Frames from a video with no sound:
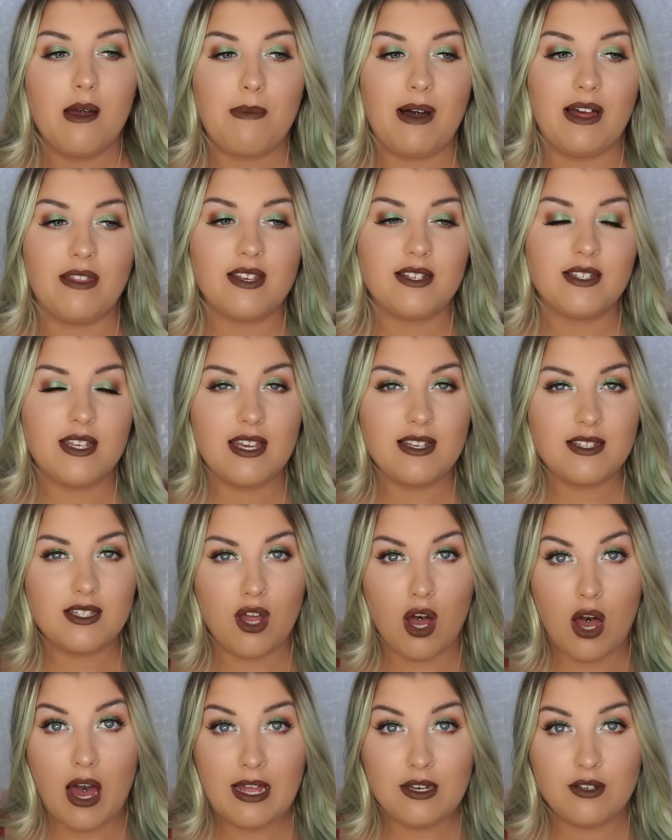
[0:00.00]
but this is
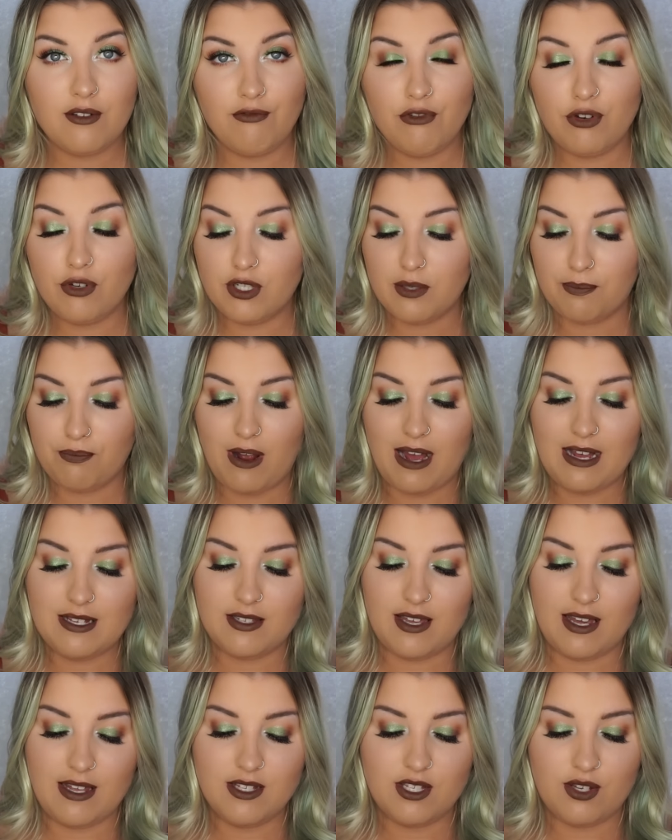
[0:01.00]
kind of new to
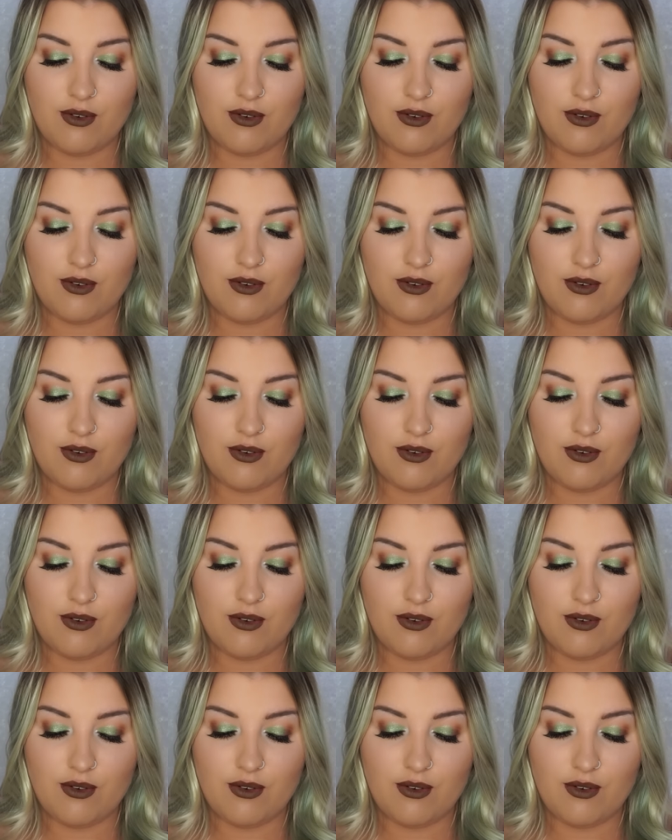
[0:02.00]
Priceline,